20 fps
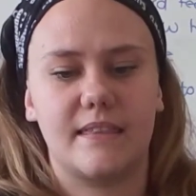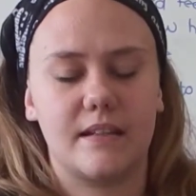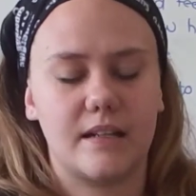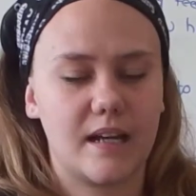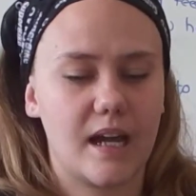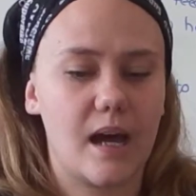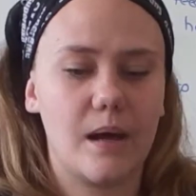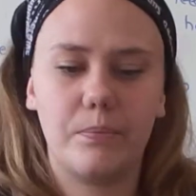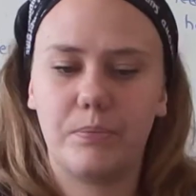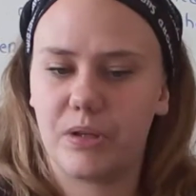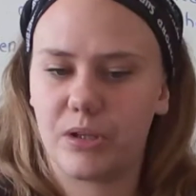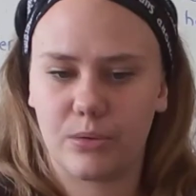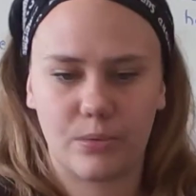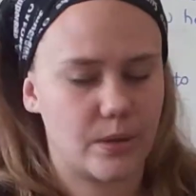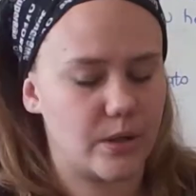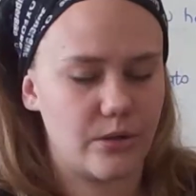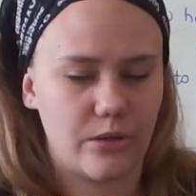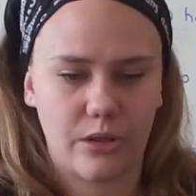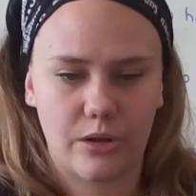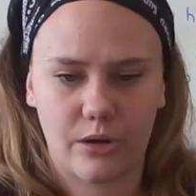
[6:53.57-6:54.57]
The cup you
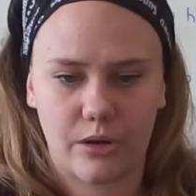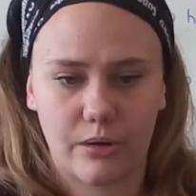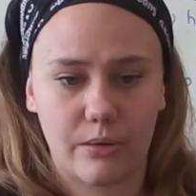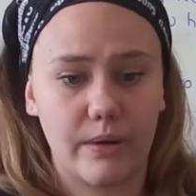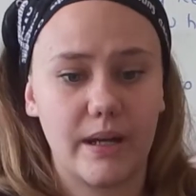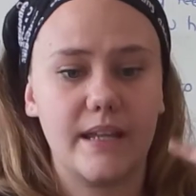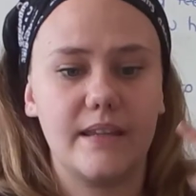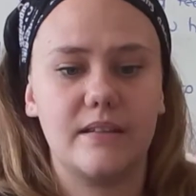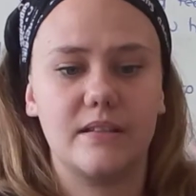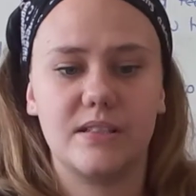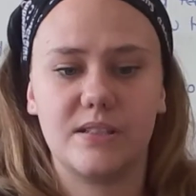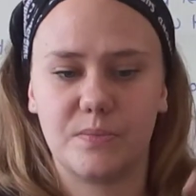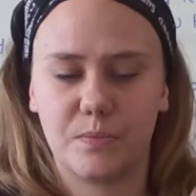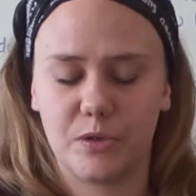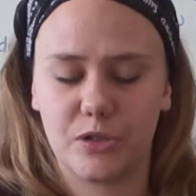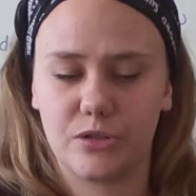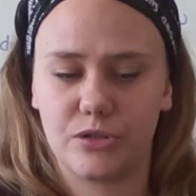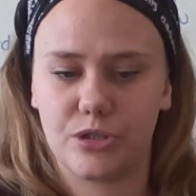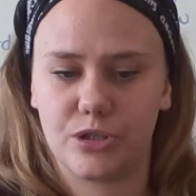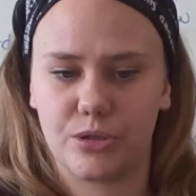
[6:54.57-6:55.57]
won't throw away, the
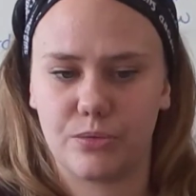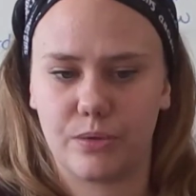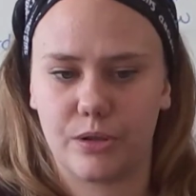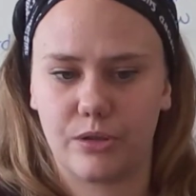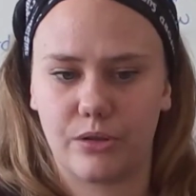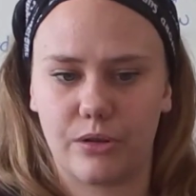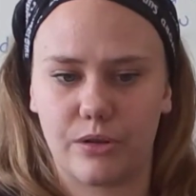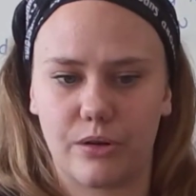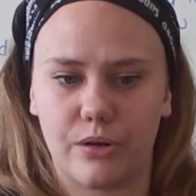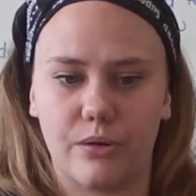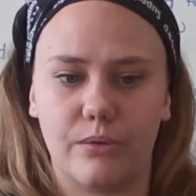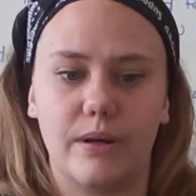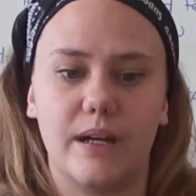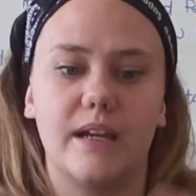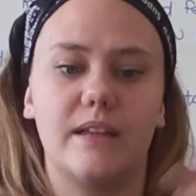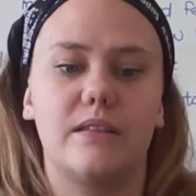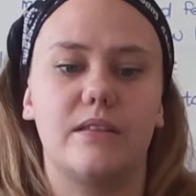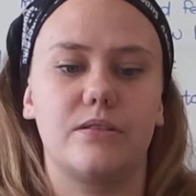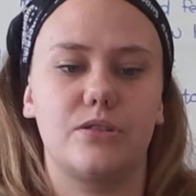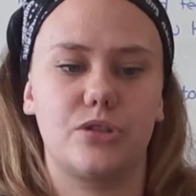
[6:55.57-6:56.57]
spoons you won't throw
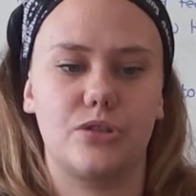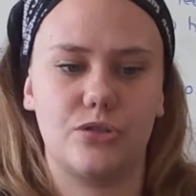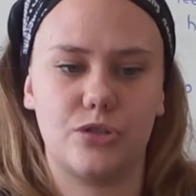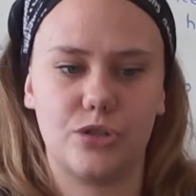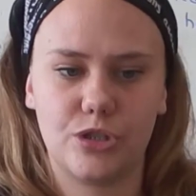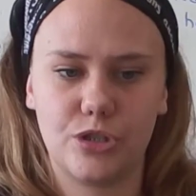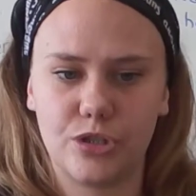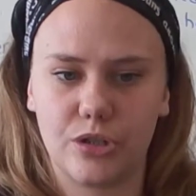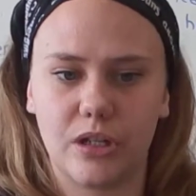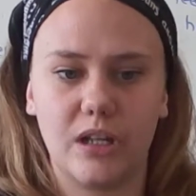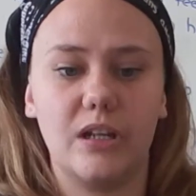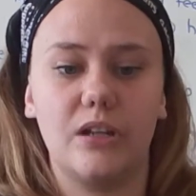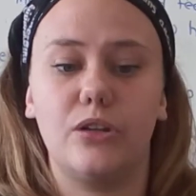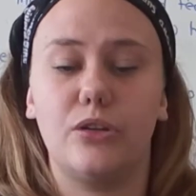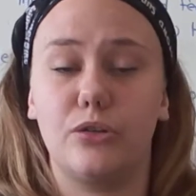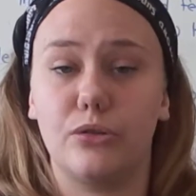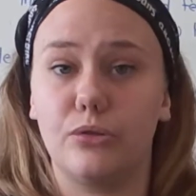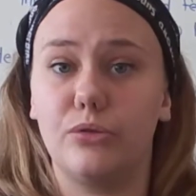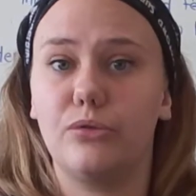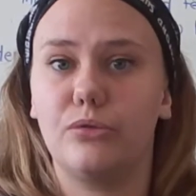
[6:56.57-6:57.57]
away, the sugar
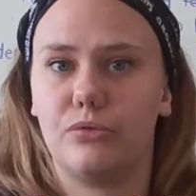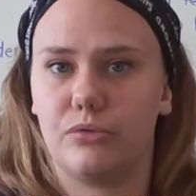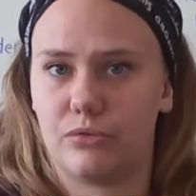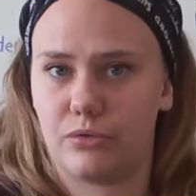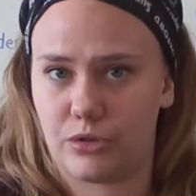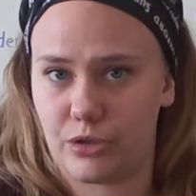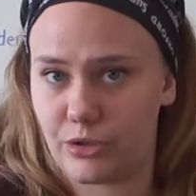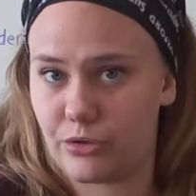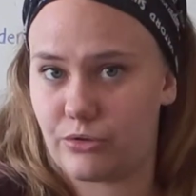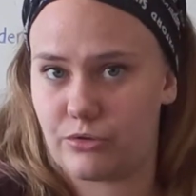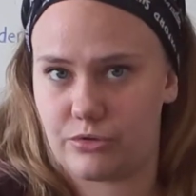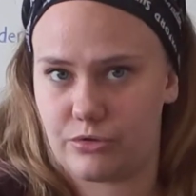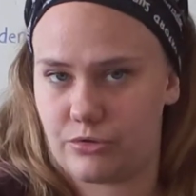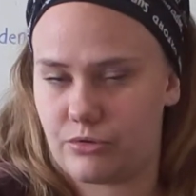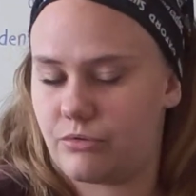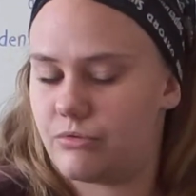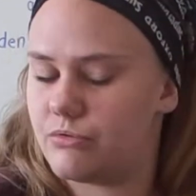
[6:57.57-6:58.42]
you'll use.